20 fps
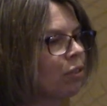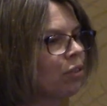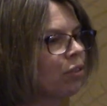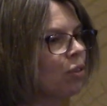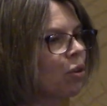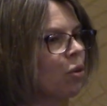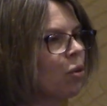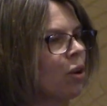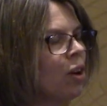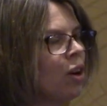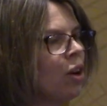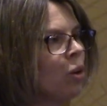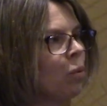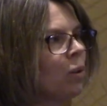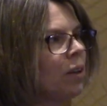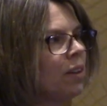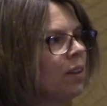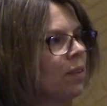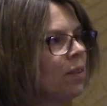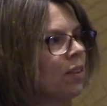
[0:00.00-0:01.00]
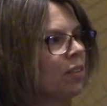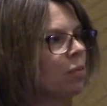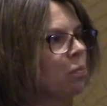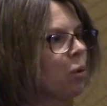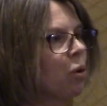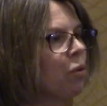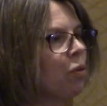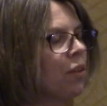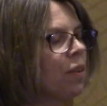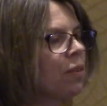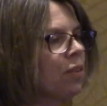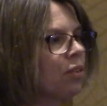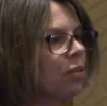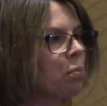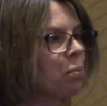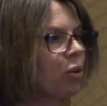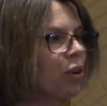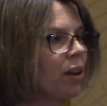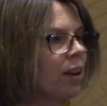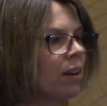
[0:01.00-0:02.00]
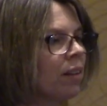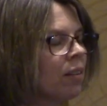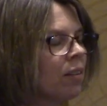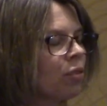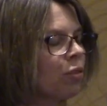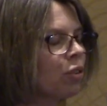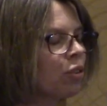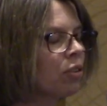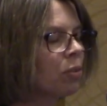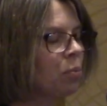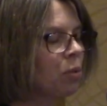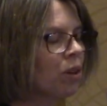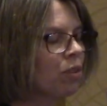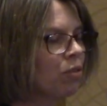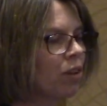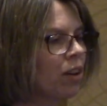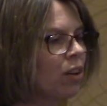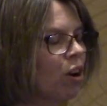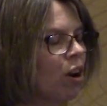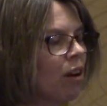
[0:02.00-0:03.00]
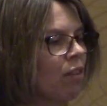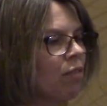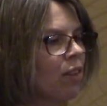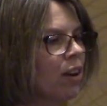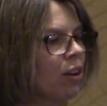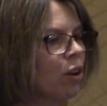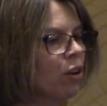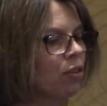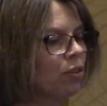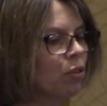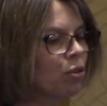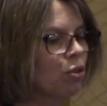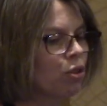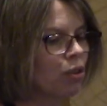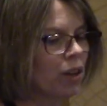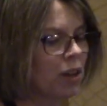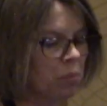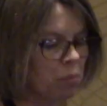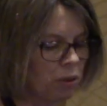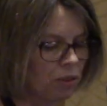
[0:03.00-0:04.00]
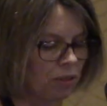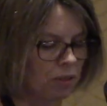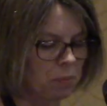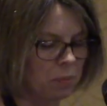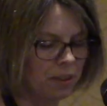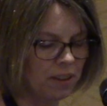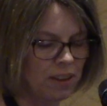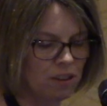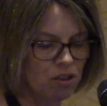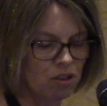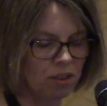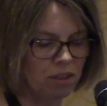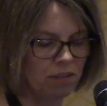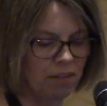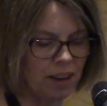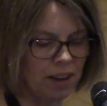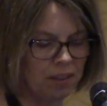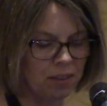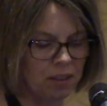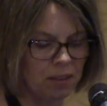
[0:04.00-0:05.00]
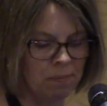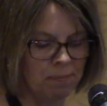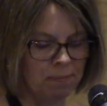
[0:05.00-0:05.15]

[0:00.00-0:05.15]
So we did this both in the spring for spring runoff and also during a precipitation event.